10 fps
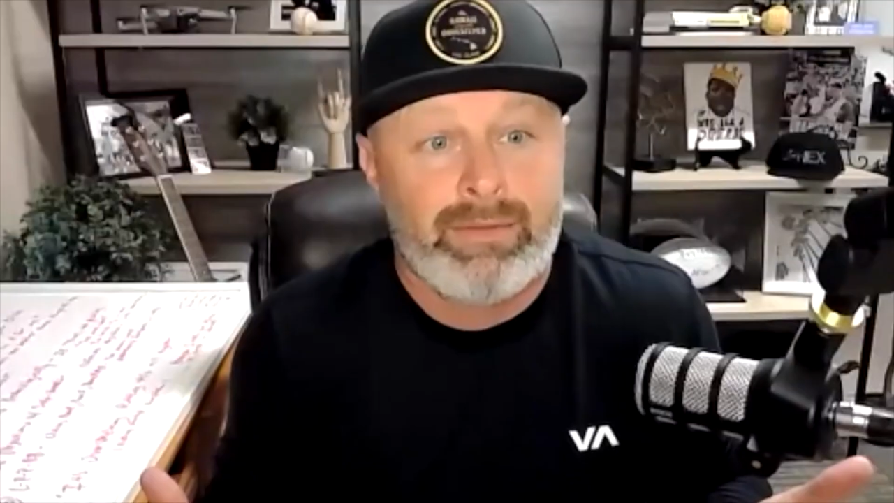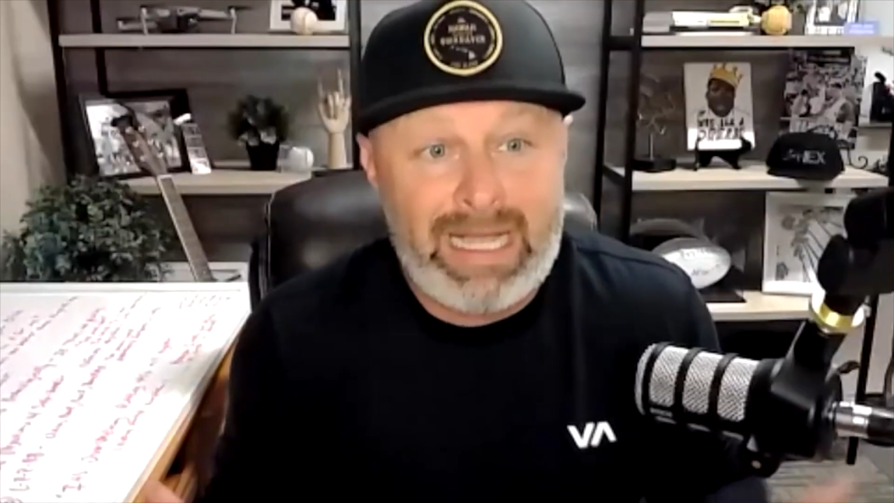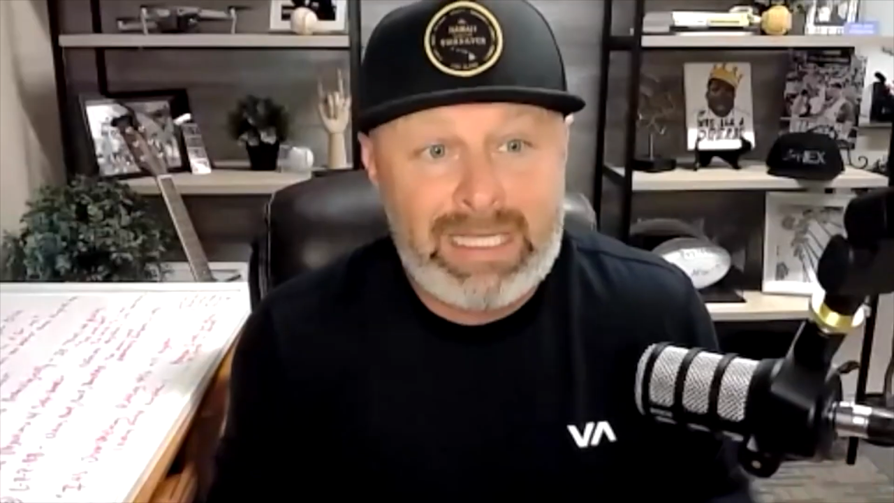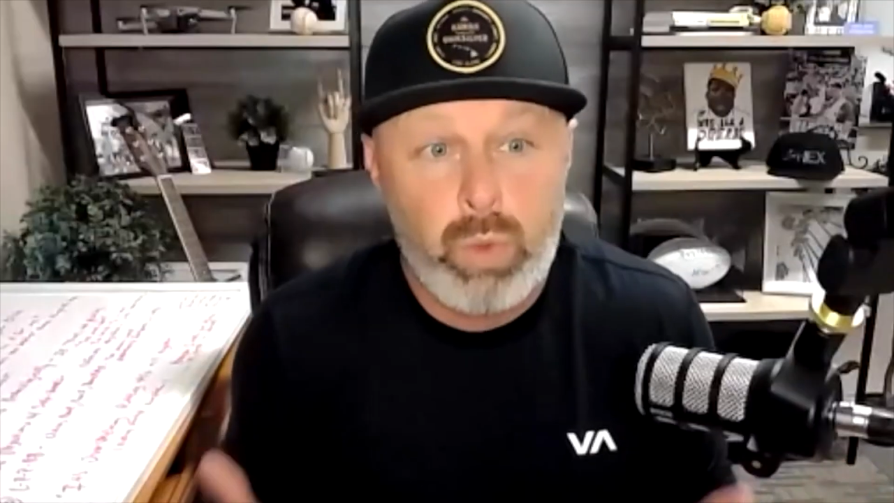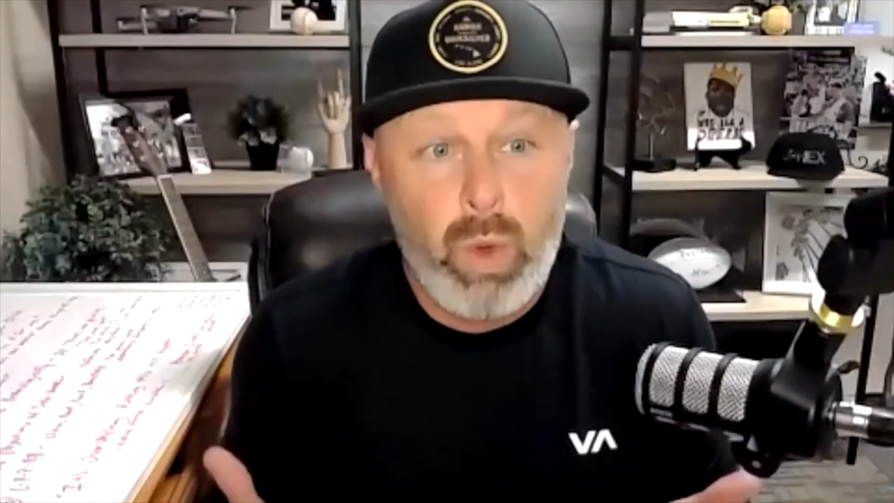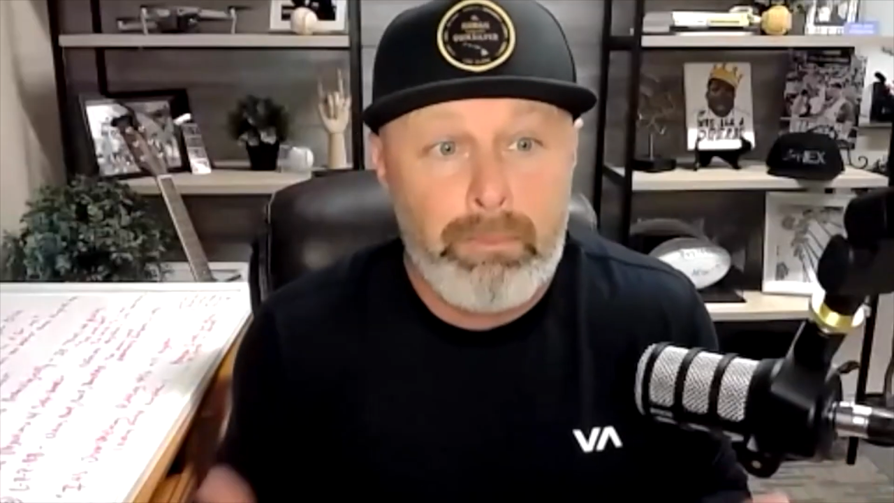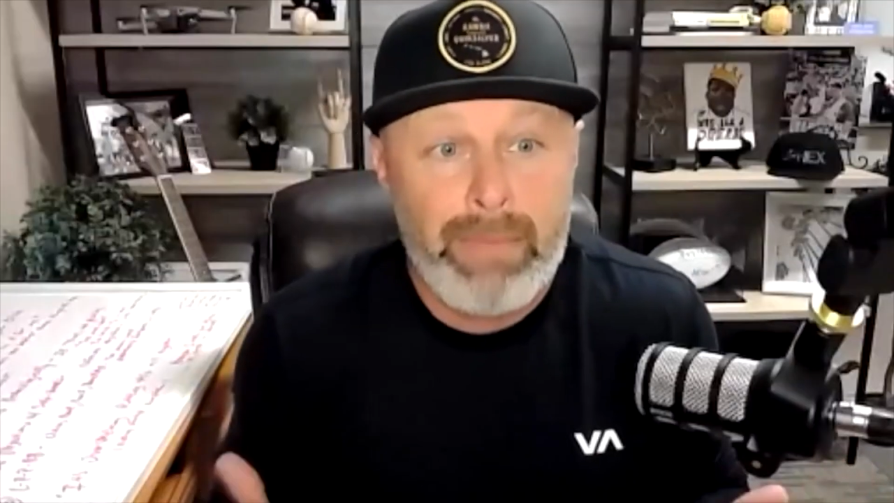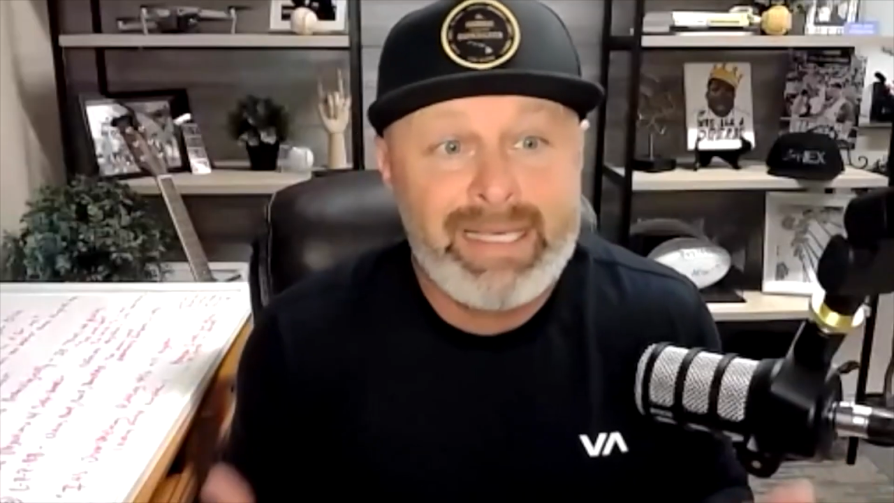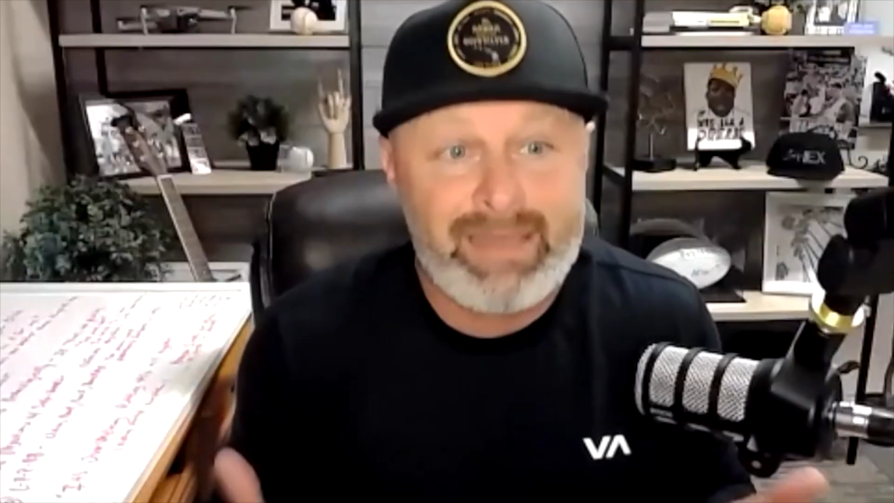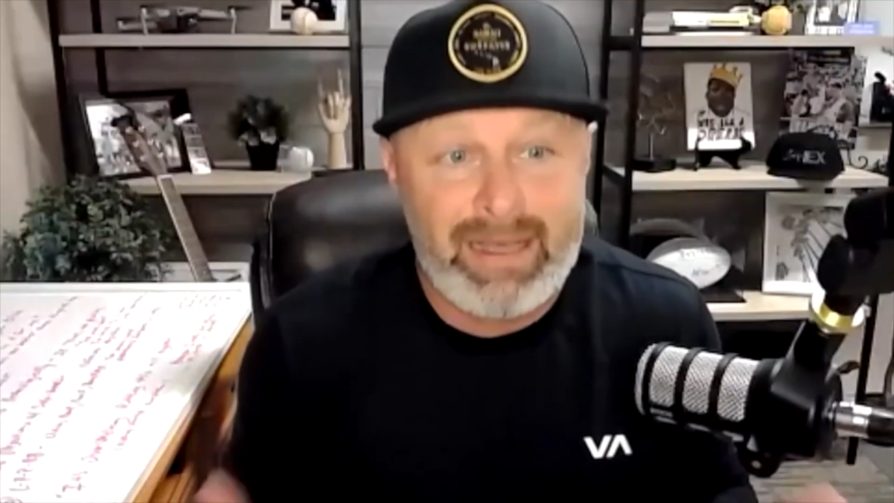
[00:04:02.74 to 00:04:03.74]
That's what
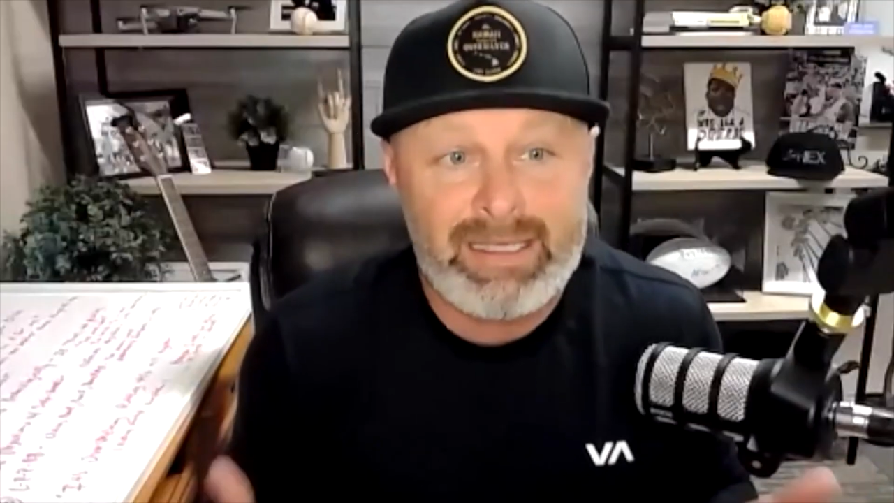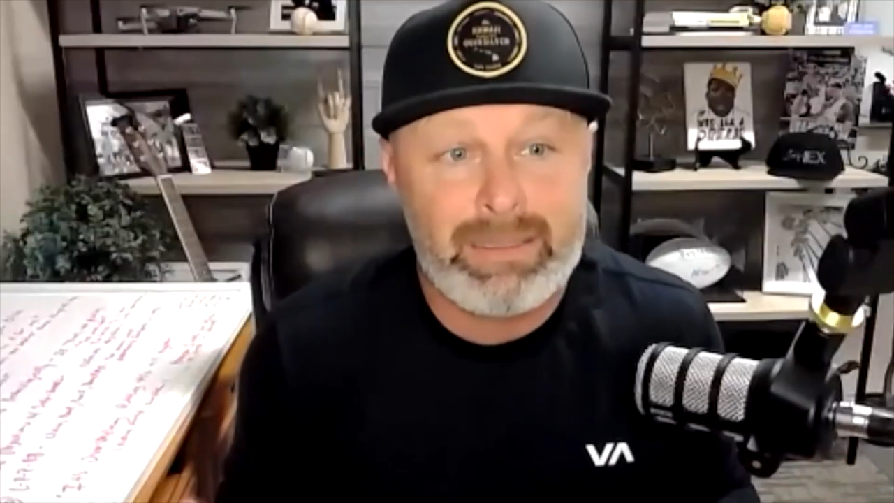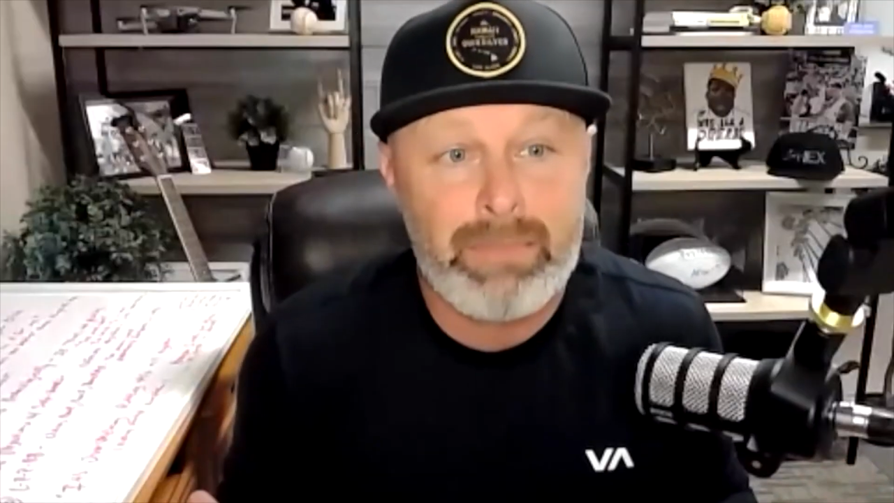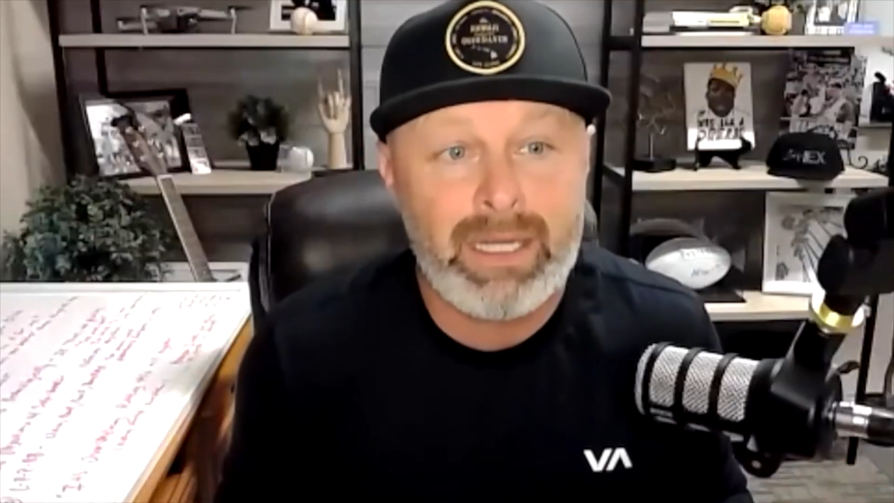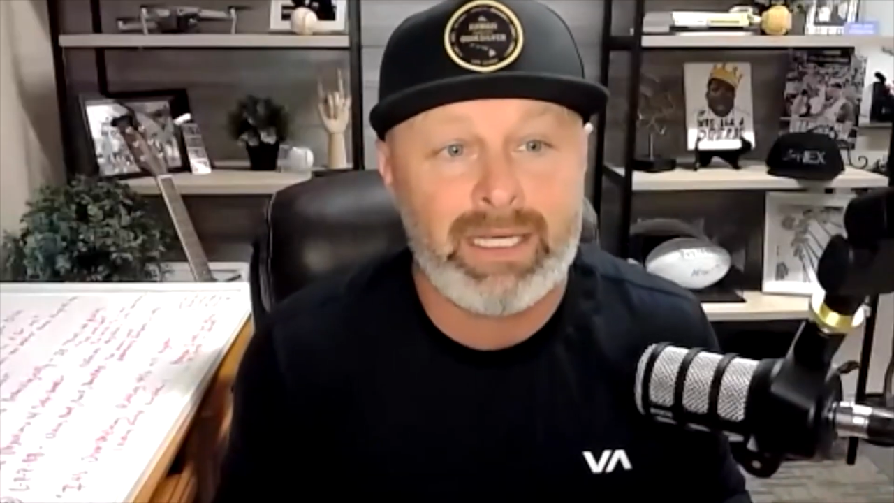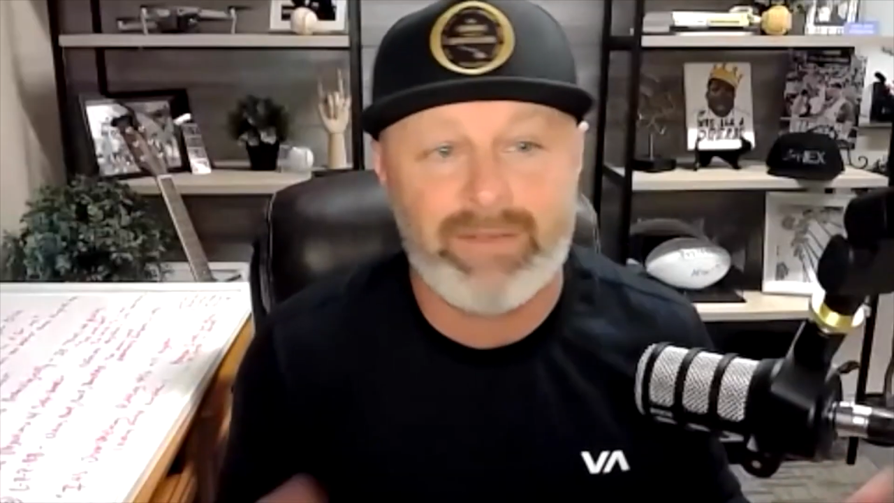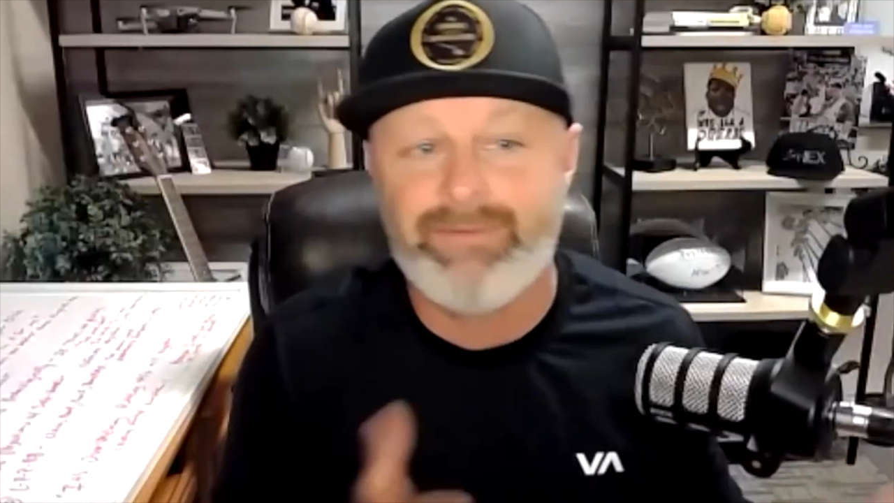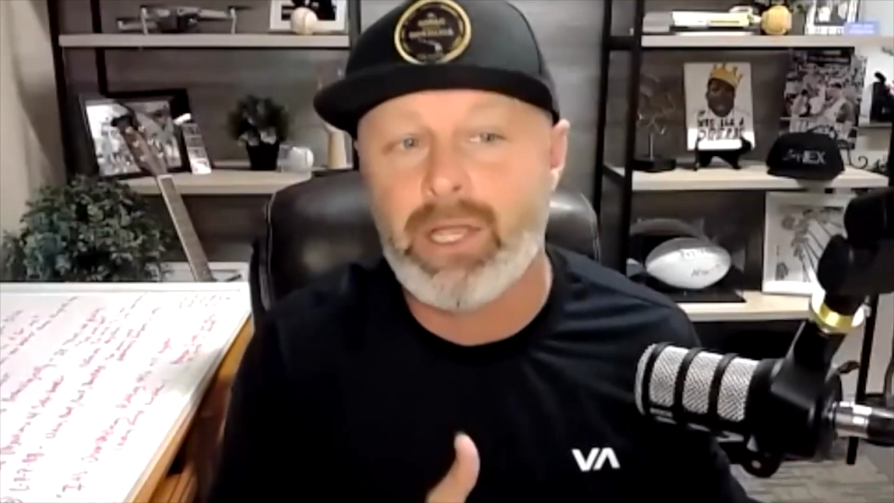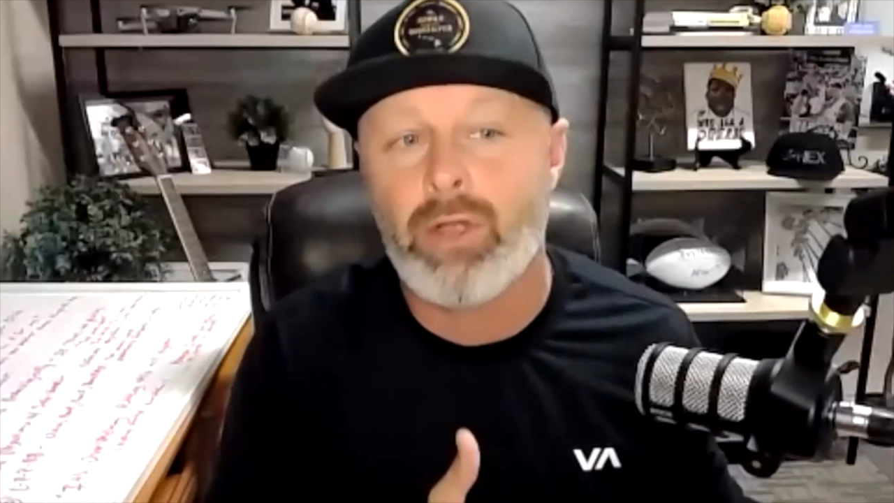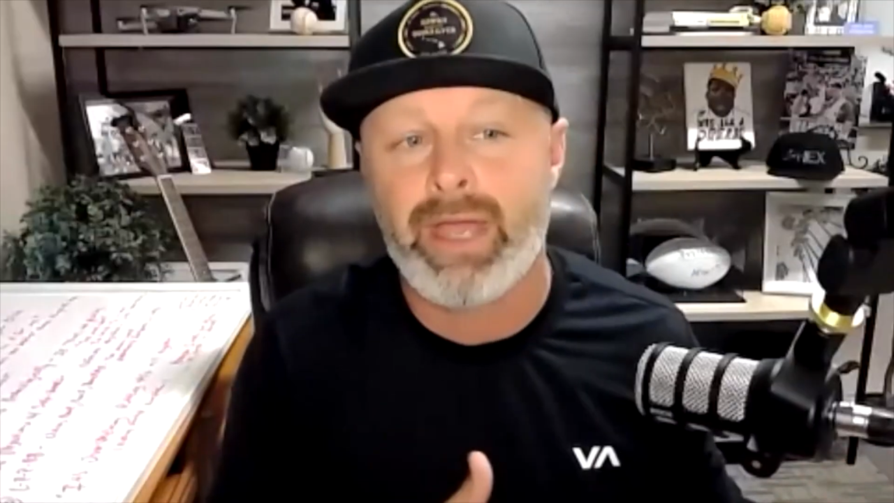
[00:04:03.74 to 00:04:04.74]
makes us the money, is
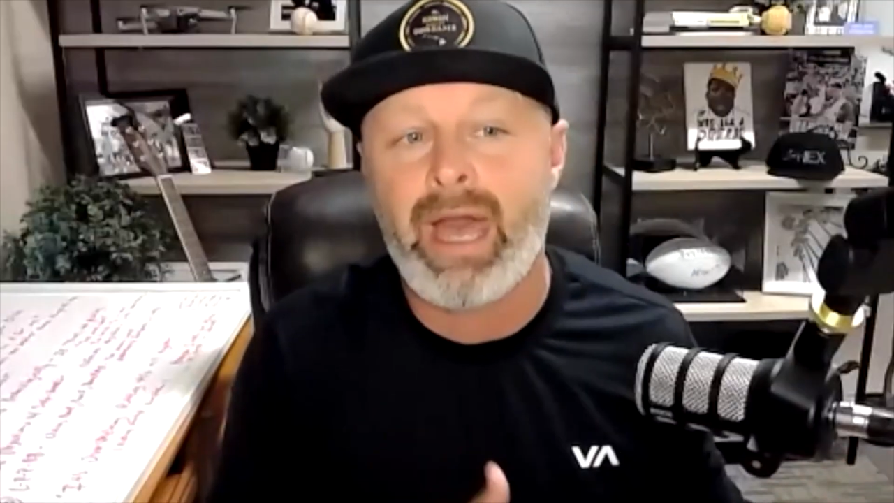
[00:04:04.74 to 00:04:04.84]
figuring